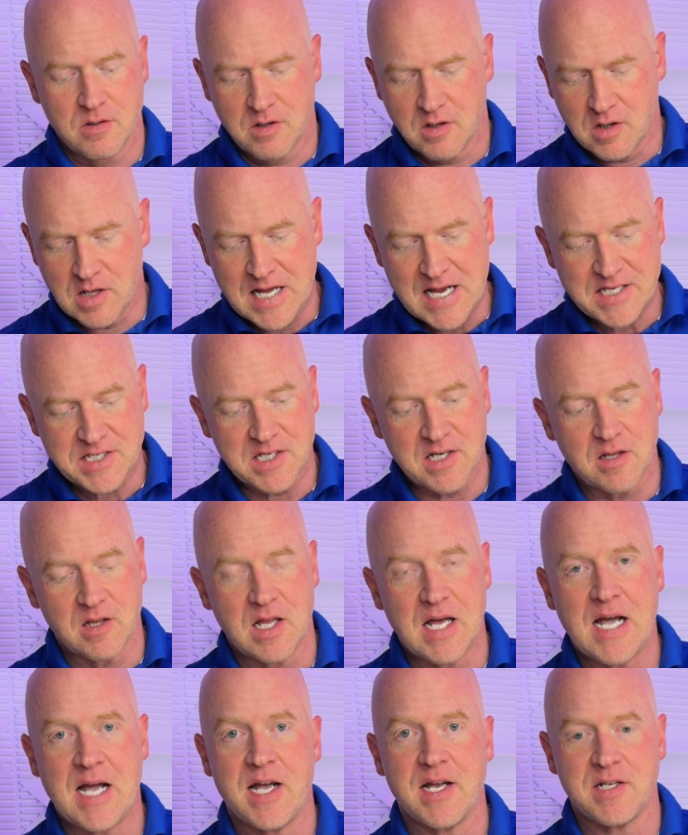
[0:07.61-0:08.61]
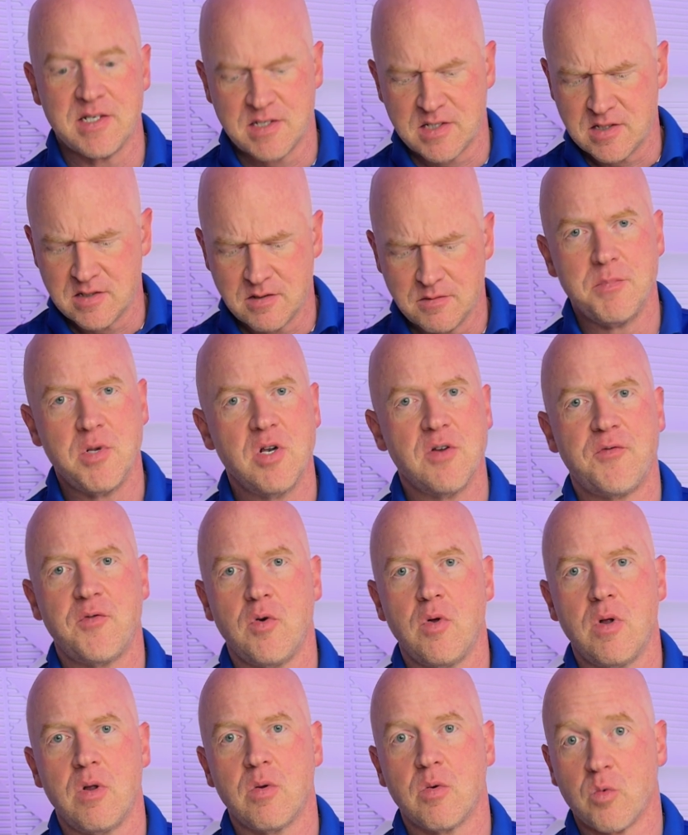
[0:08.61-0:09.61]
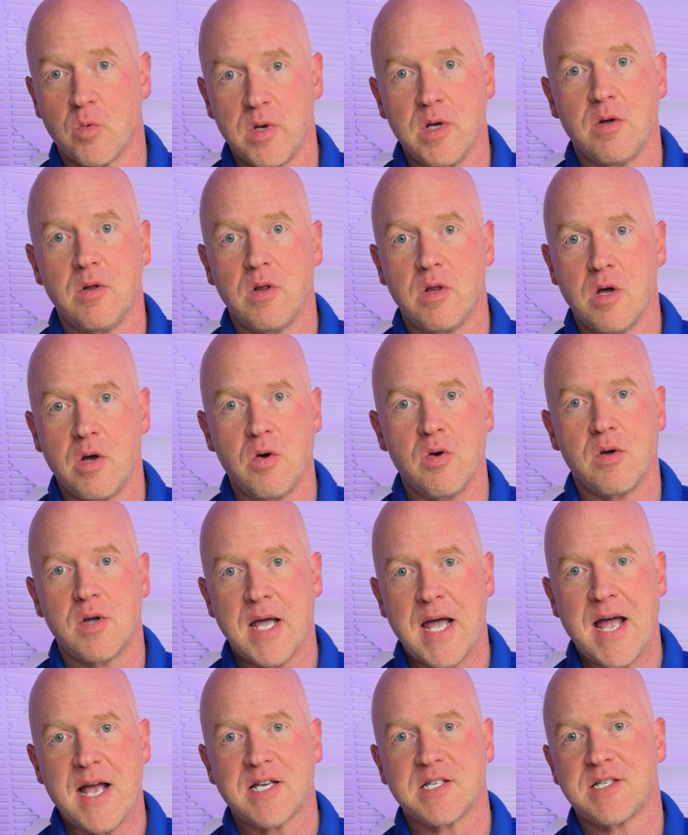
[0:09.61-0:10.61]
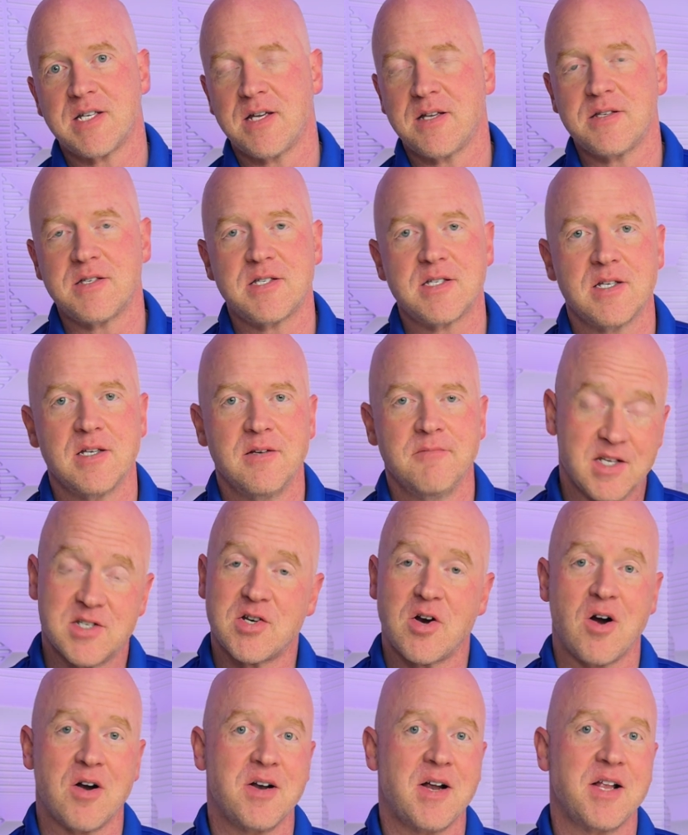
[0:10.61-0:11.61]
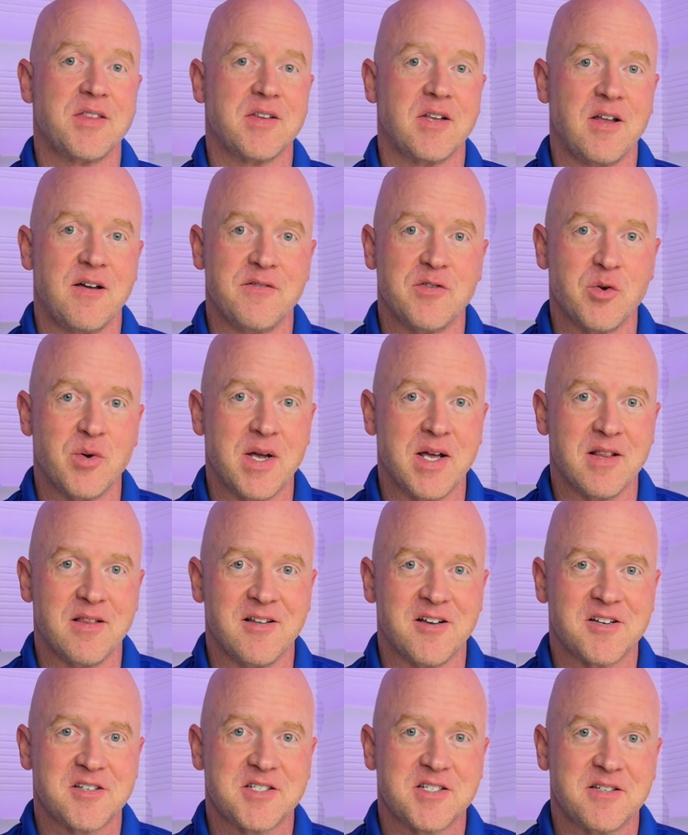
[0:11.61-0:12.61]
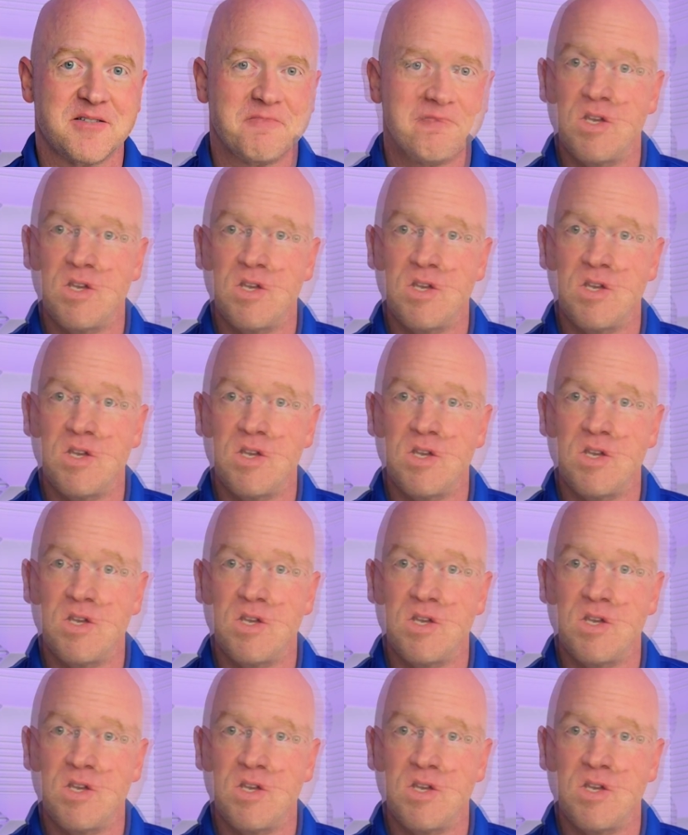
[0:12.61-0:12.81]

Classic lines, beautiful real oak accents. It's hard not to love the way it looks.